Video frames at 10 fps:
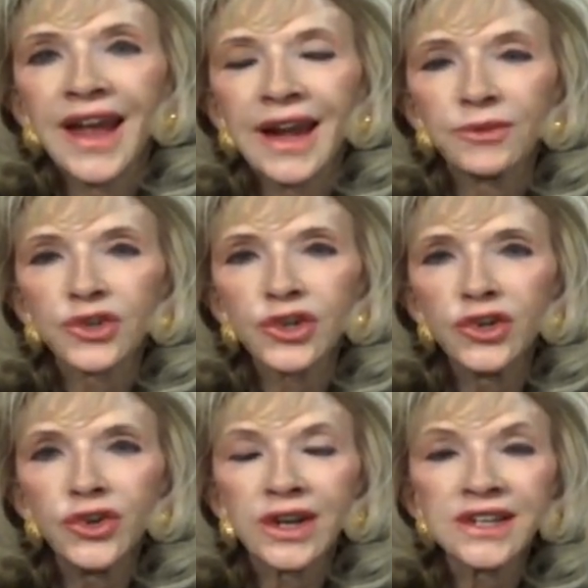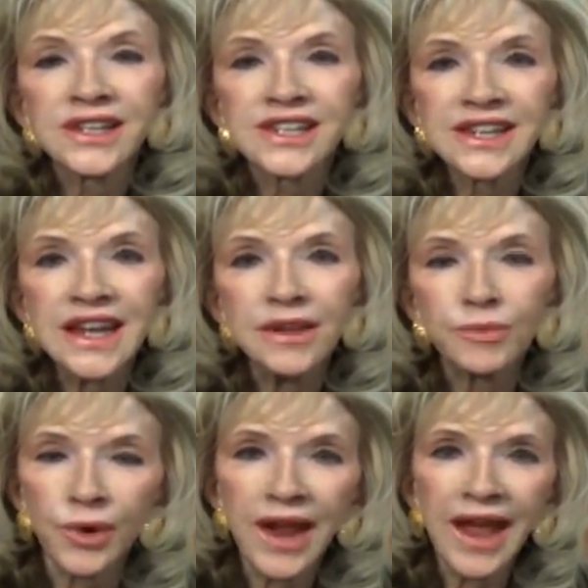And I'm sure you can see
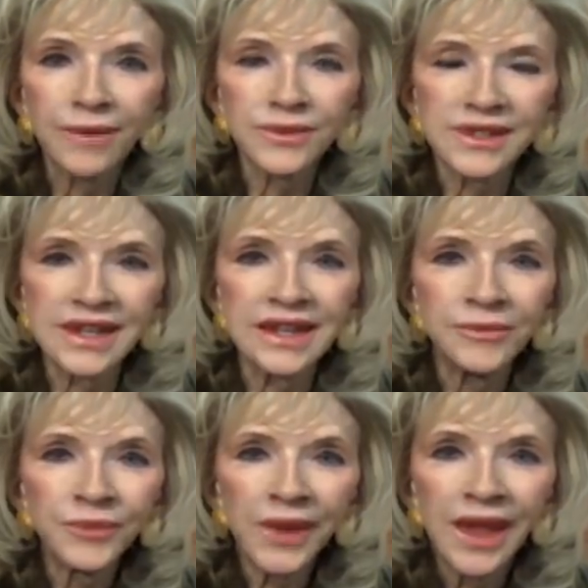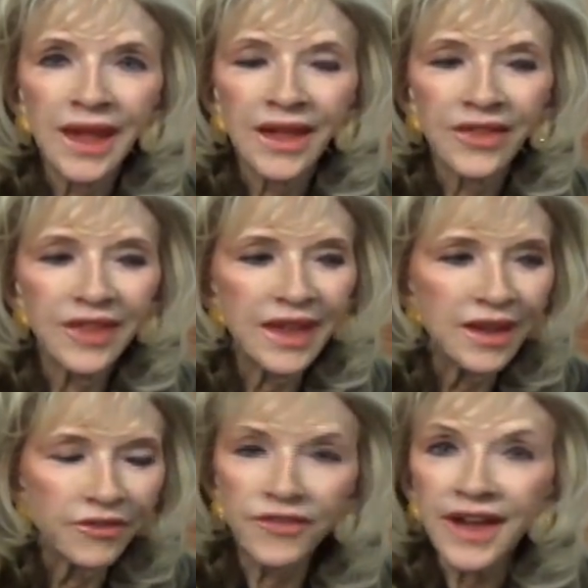perhaps the
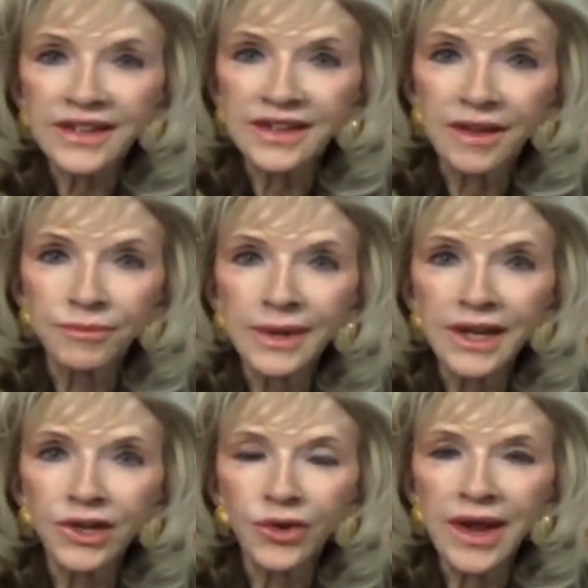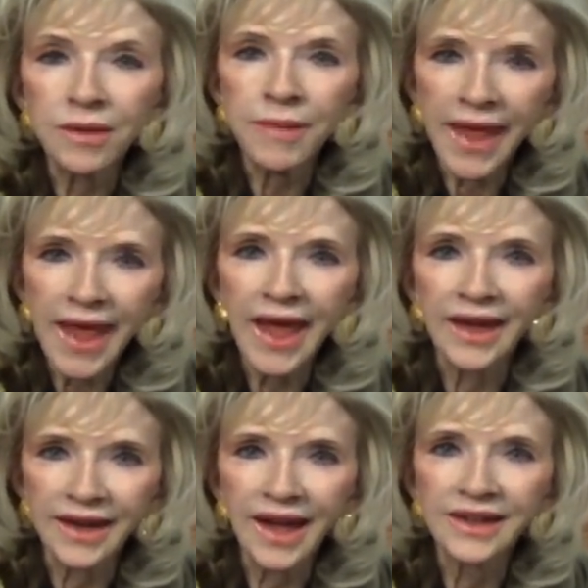effect that Billy Graham
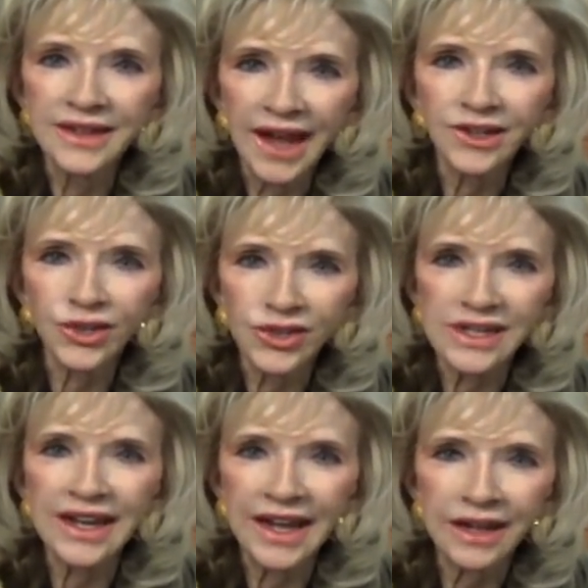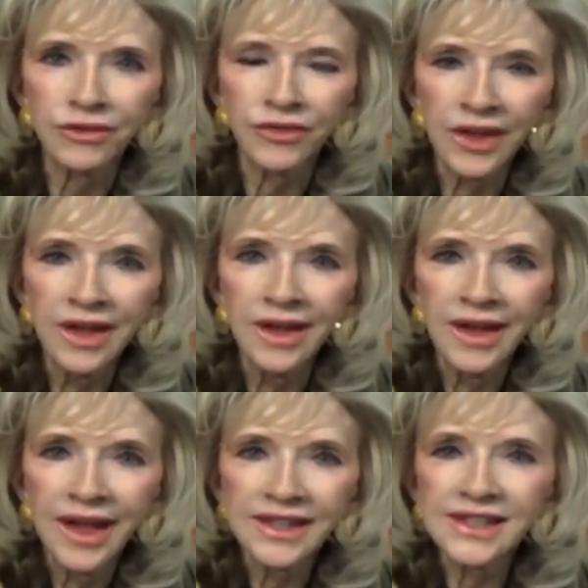had on Doctor's life,
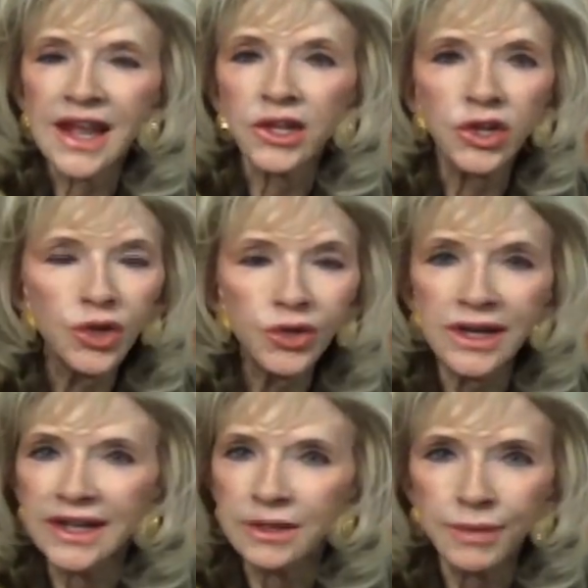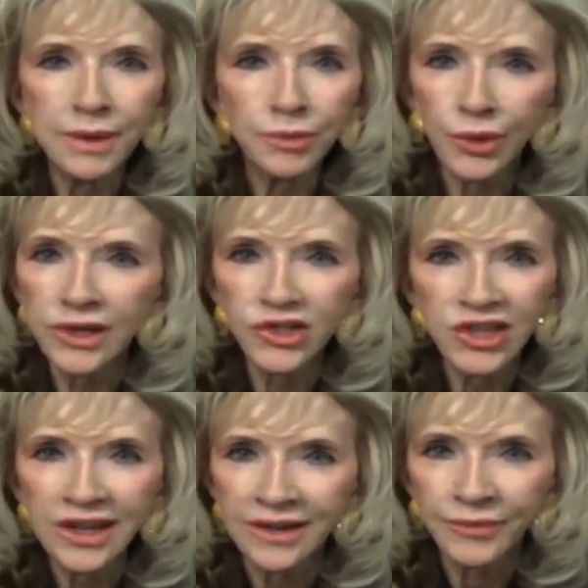saying you need to be
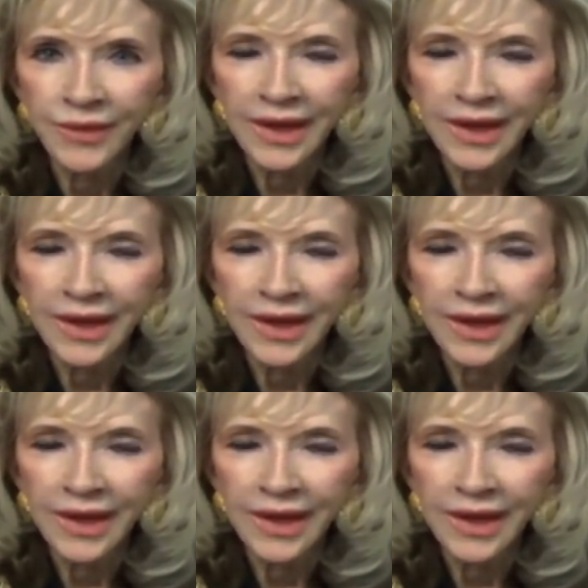preaching.